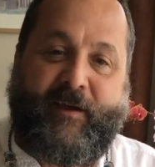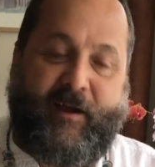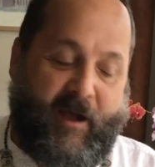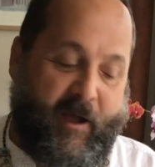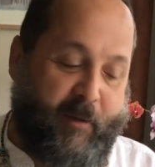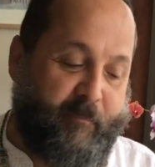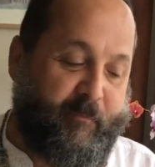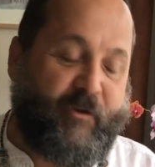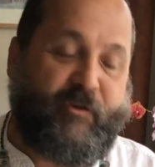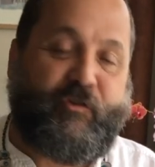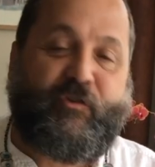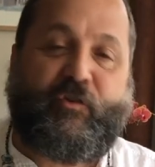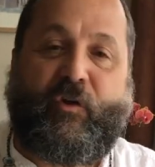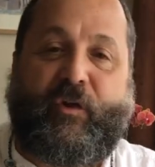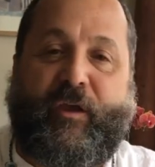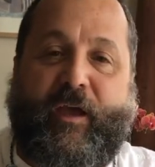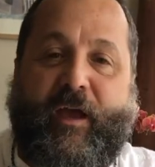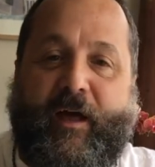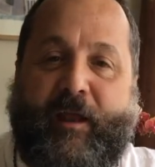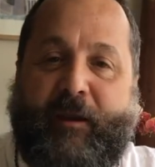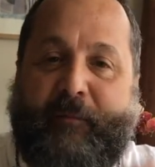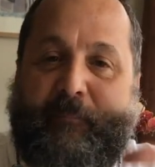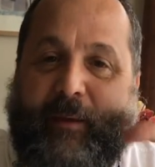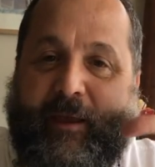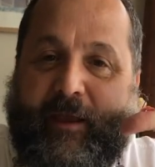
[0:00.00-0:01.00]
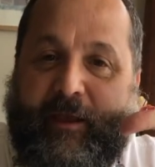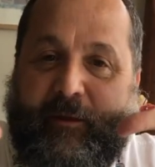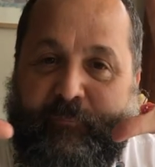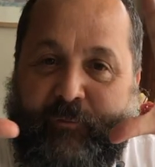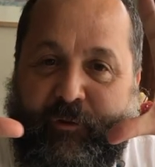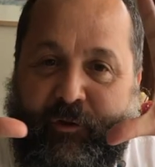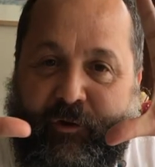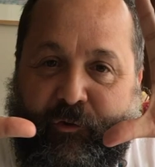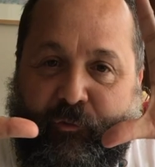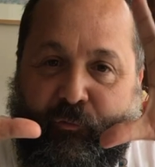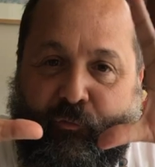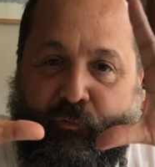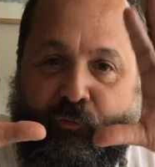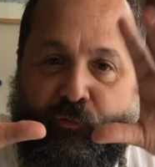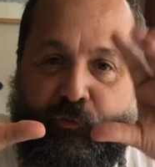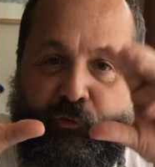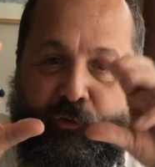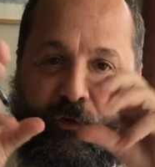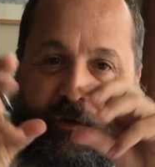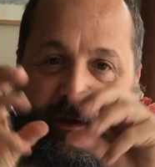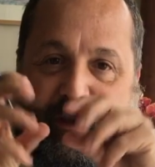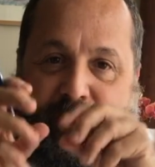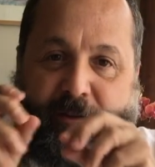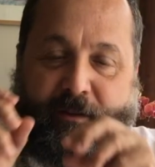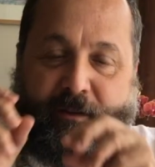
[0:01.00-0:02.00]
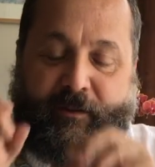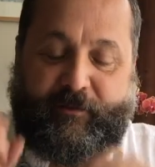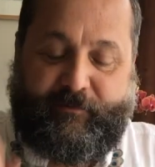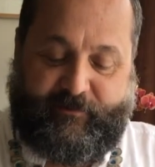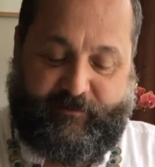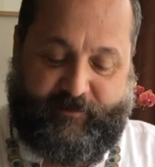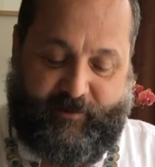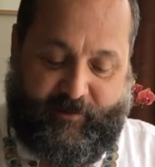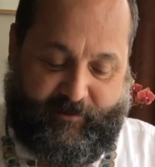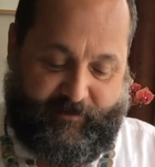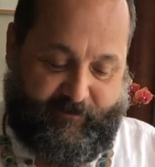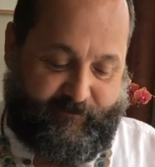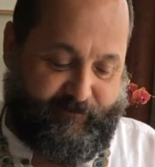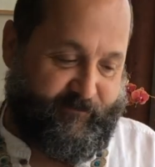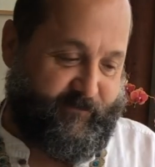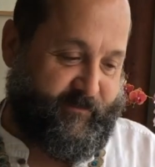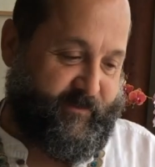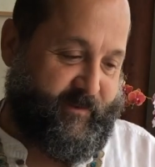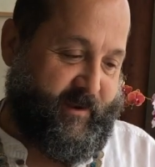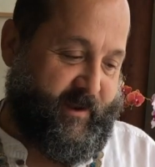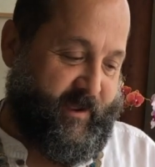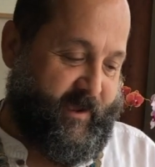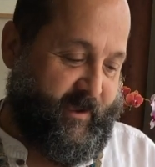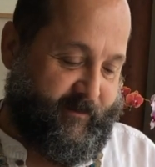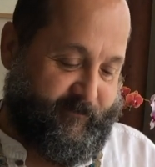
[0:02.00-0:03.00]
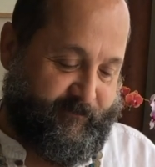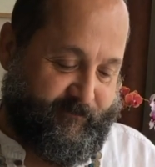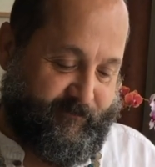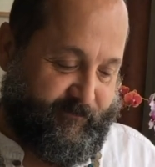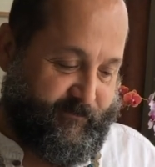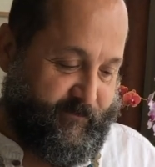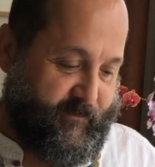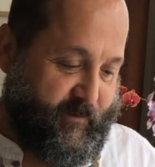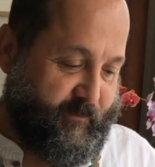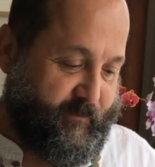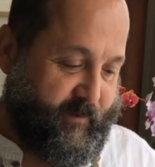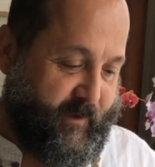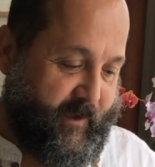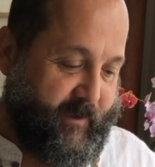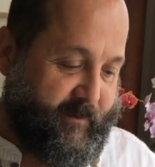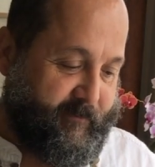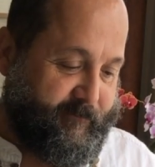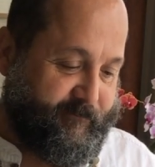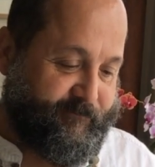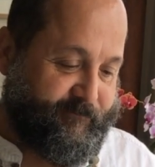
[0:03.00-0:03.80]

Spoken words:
I'm going to show you how to make them look realistic today, okay?